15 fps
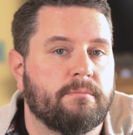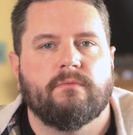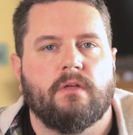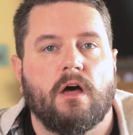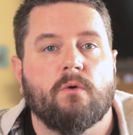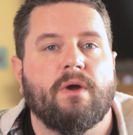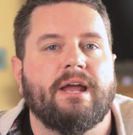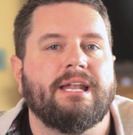
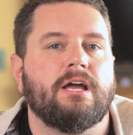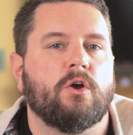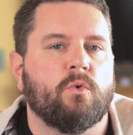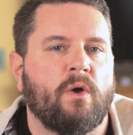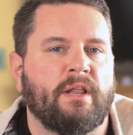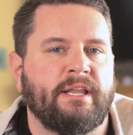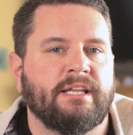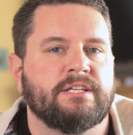All right, now
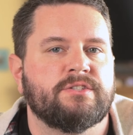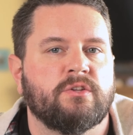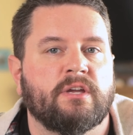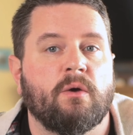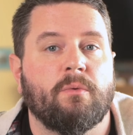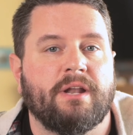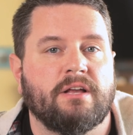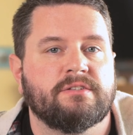quickly let's look
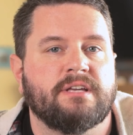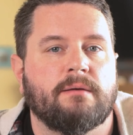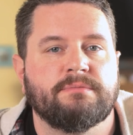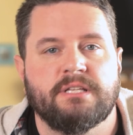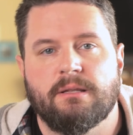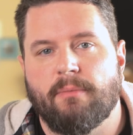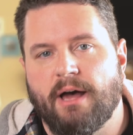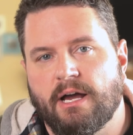at what else comes
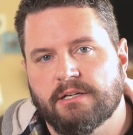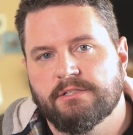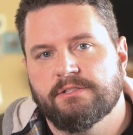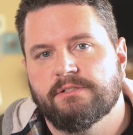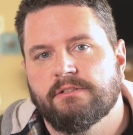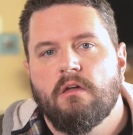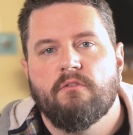in the box.